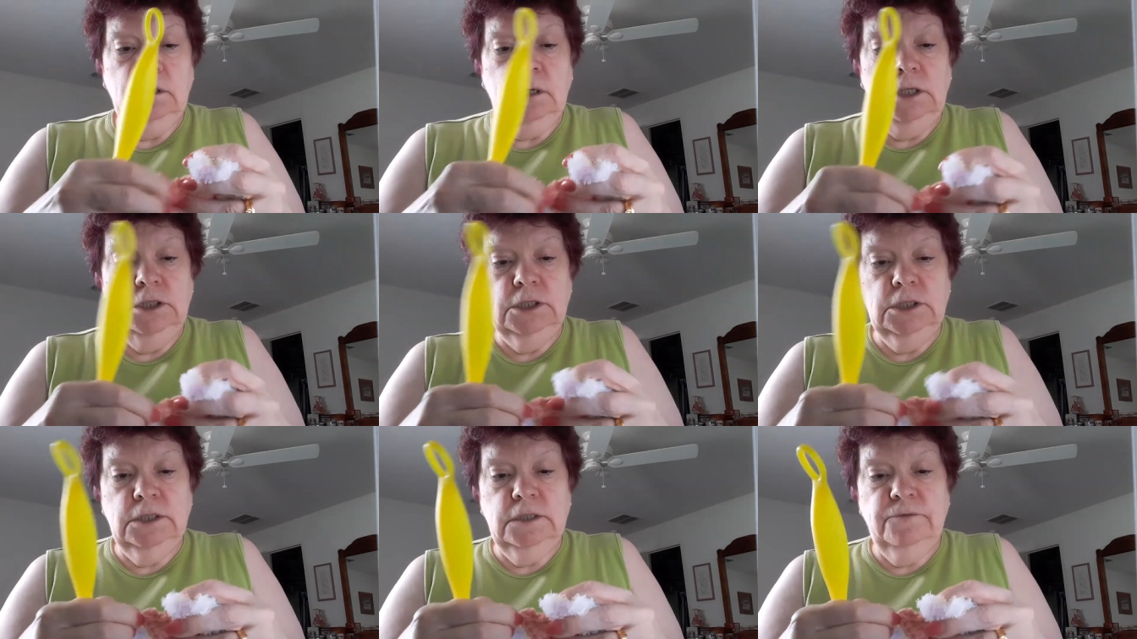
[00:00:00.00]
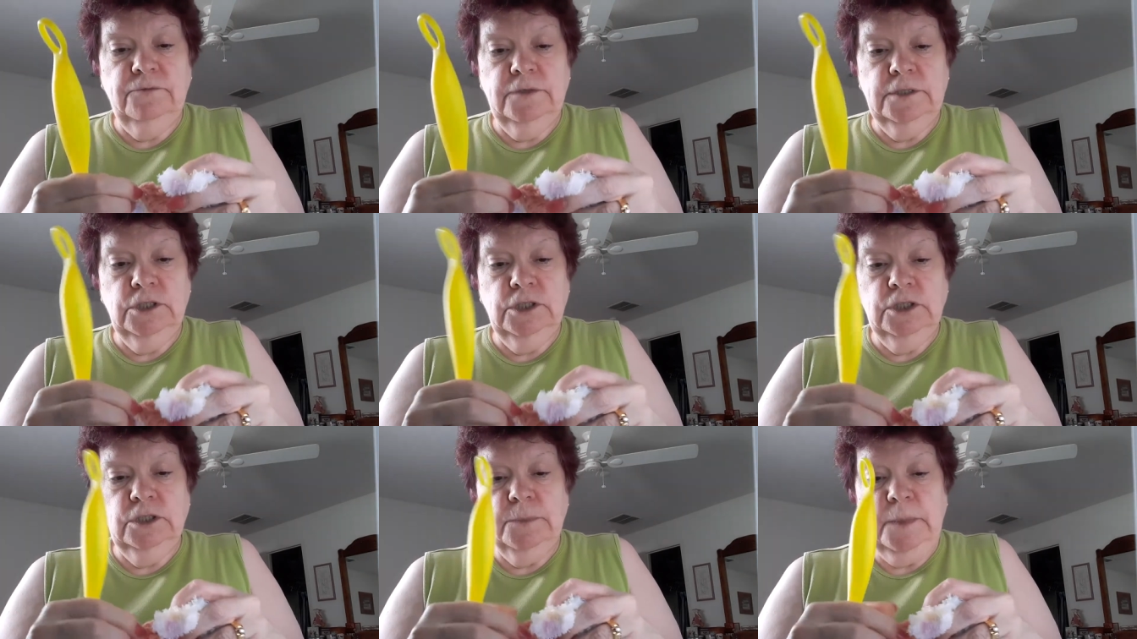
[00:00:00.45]
I just
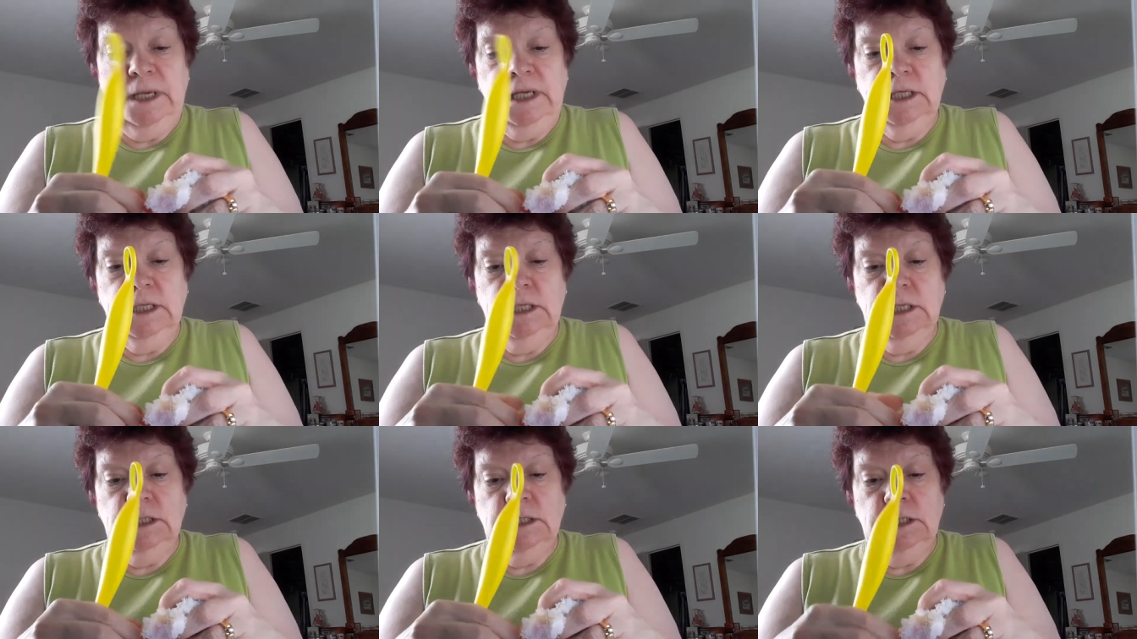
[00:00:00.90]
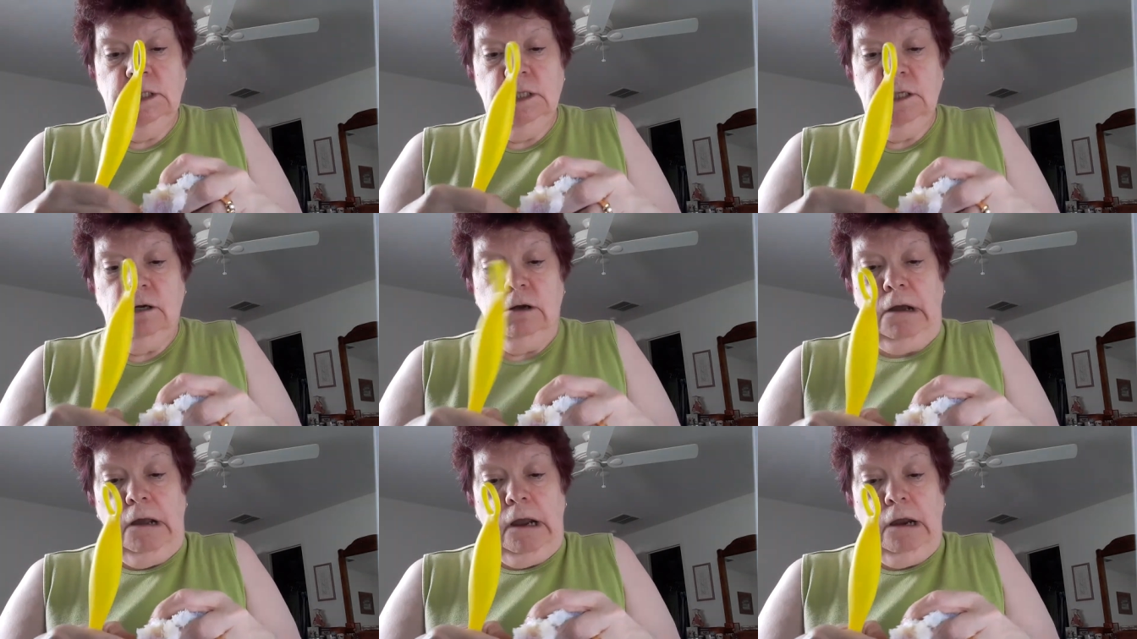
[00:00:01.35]
finished making this in the
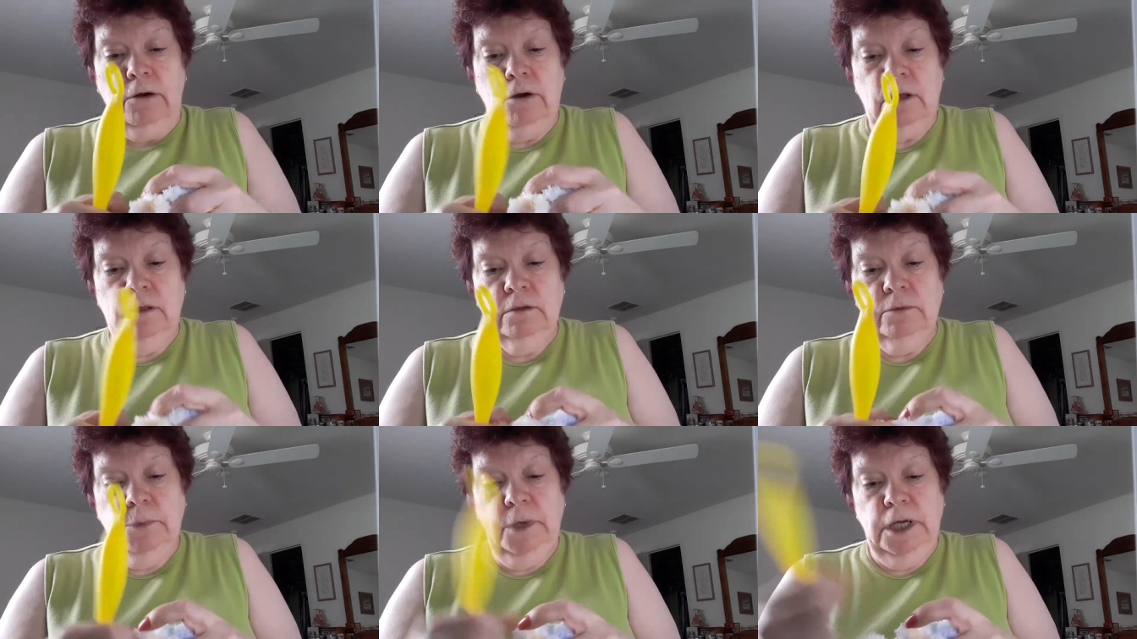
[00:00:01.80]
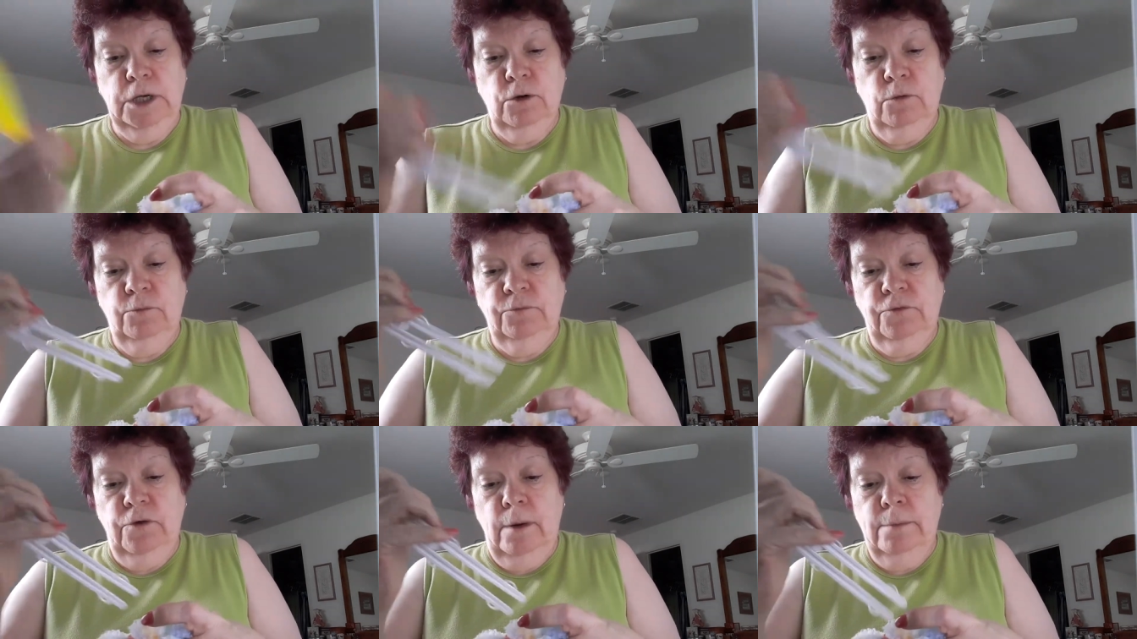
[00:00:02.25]
car on the way
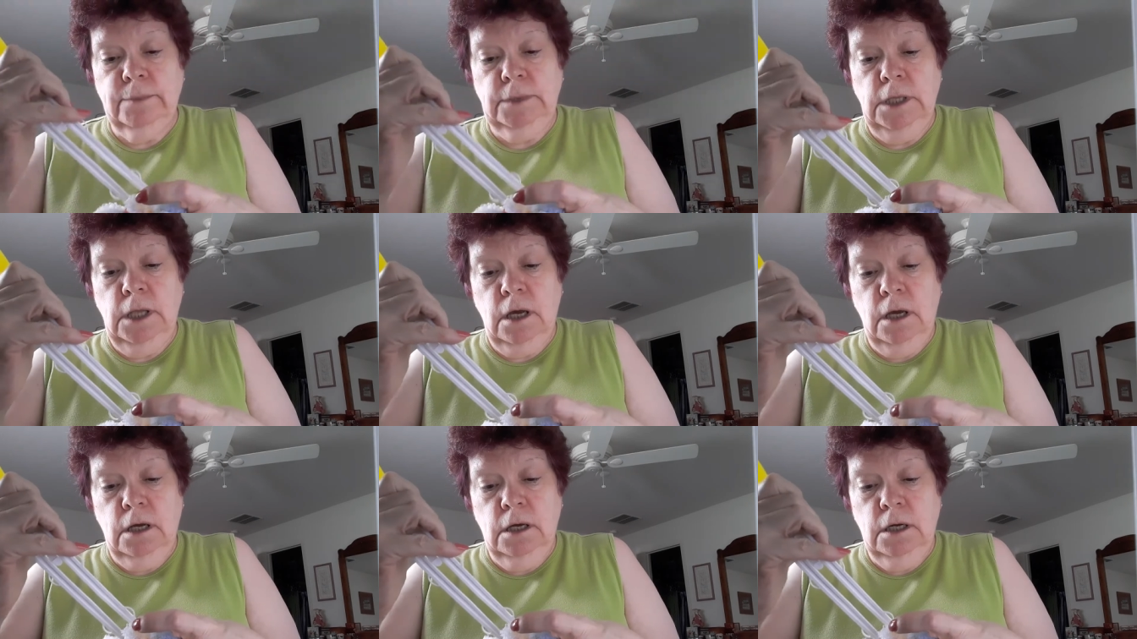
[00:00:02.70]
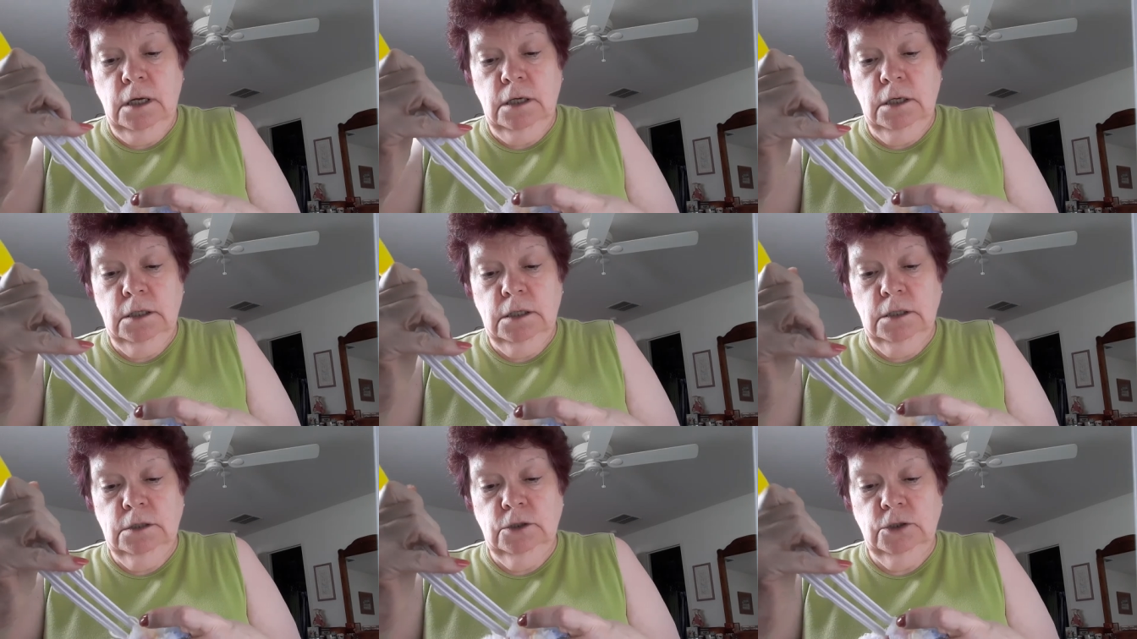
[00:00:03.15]
home from
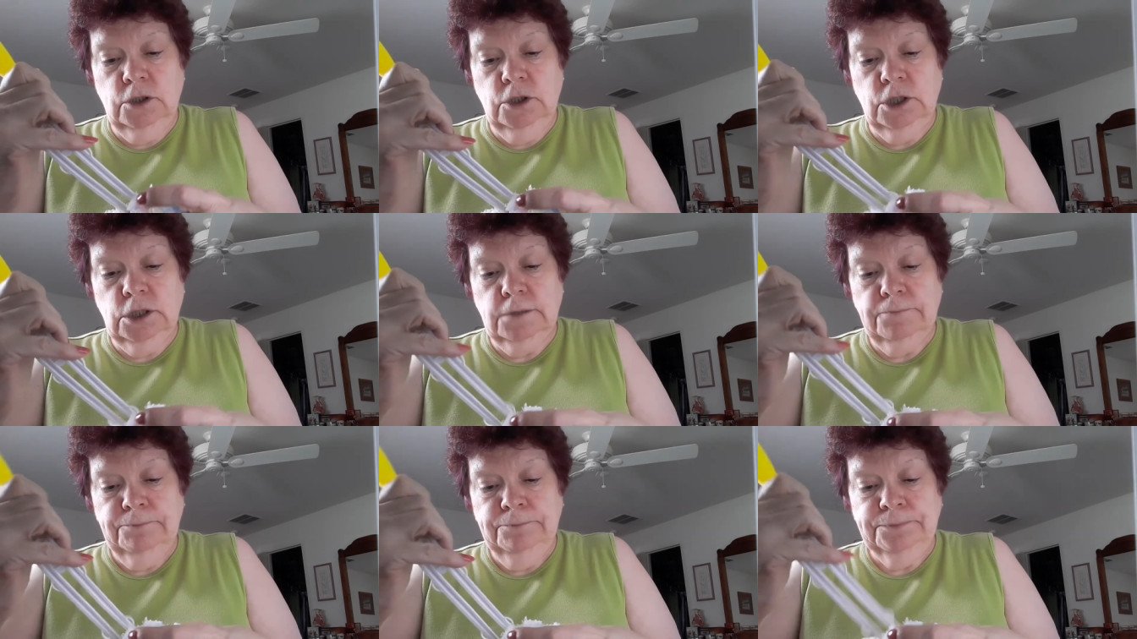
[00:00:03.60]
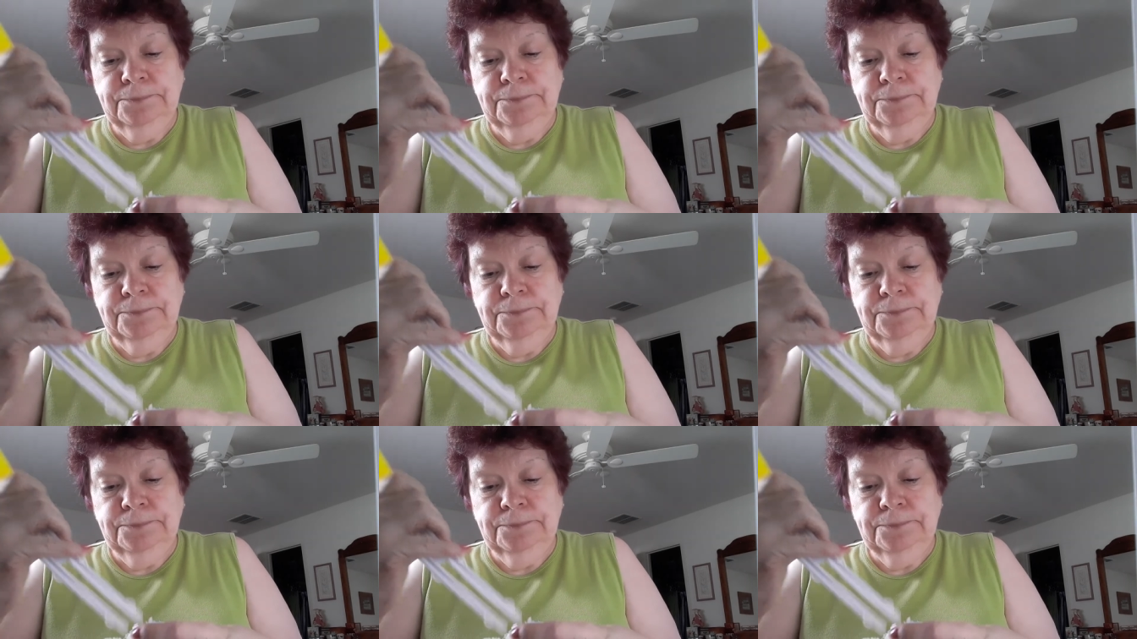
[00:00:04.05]
lunch.